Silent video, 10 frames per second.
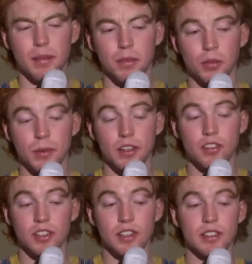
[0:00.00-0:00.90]
It'll be
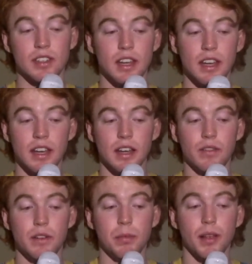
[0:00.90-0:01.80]
interesting to see
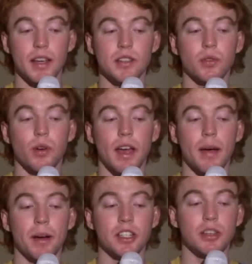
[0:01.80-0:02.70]
if he plays or
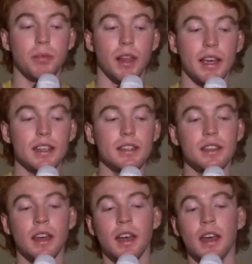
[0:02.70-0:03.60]
how much he
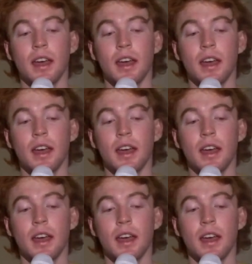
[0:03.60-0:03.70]
plays.